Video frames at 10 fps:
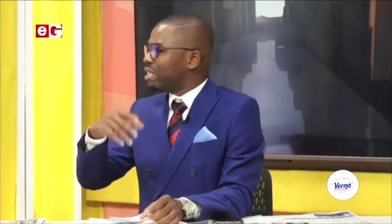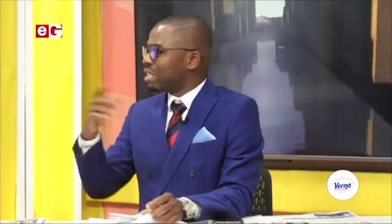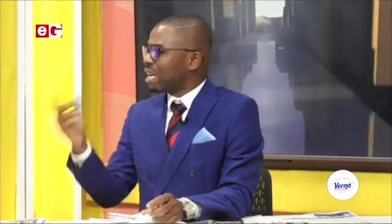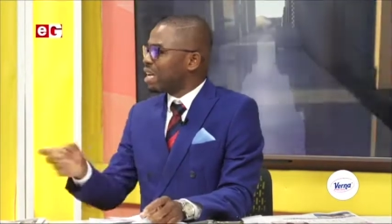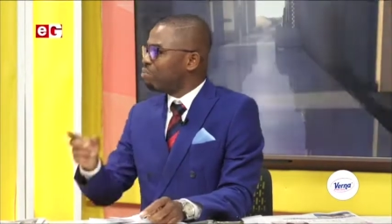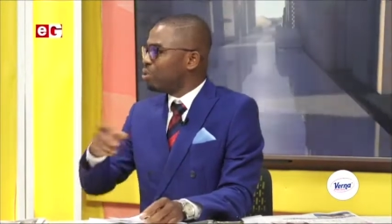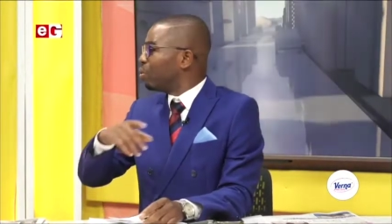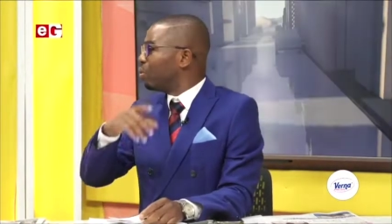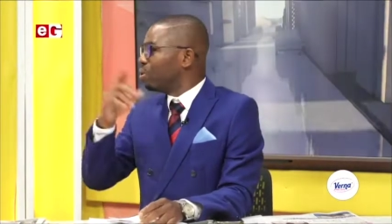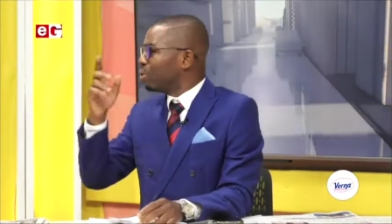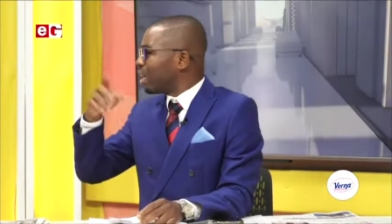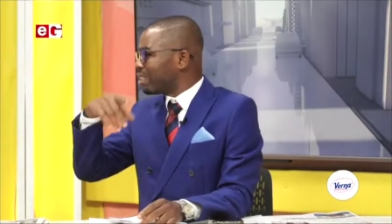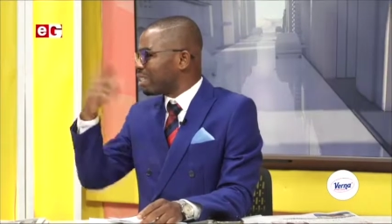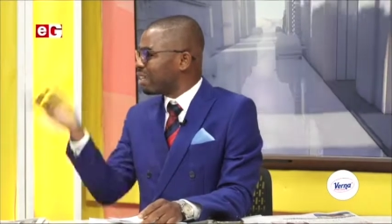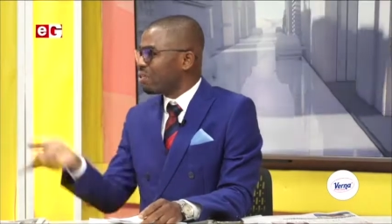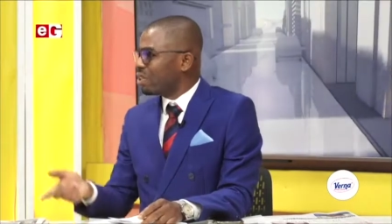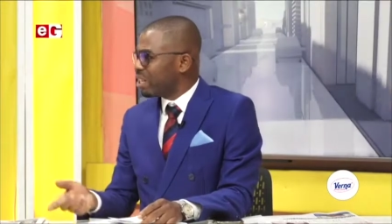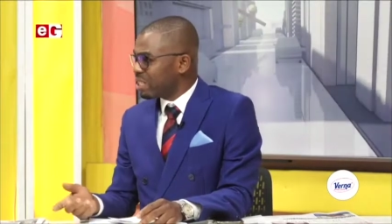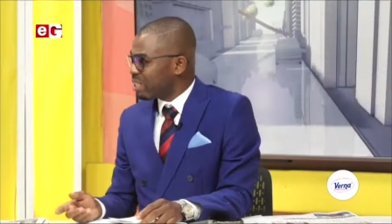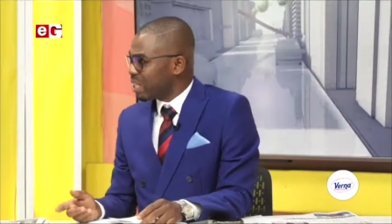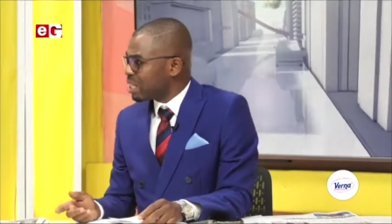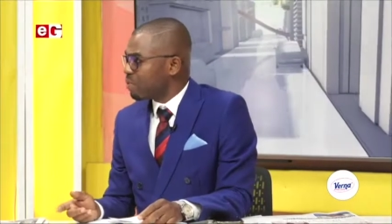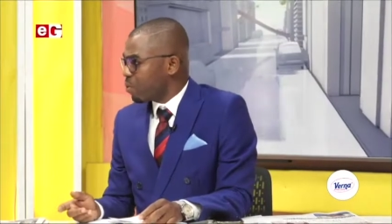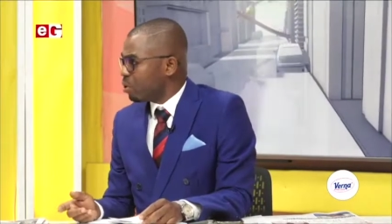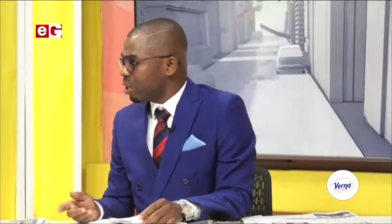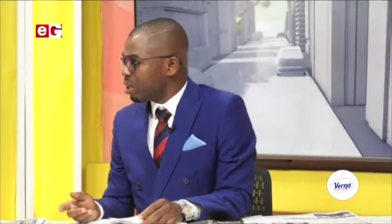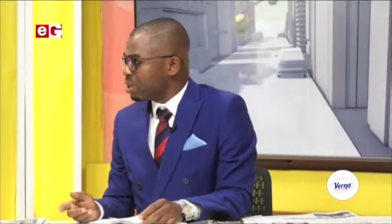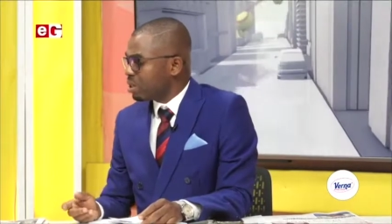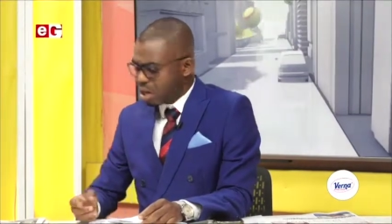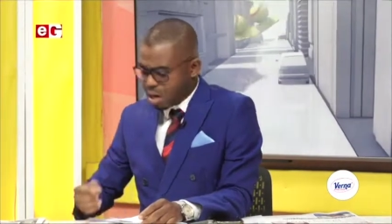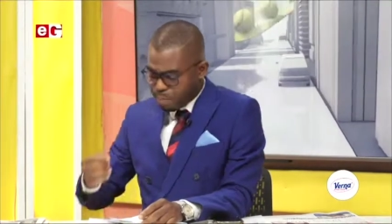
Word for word: nka bio no no na on next next four years mm -hmm.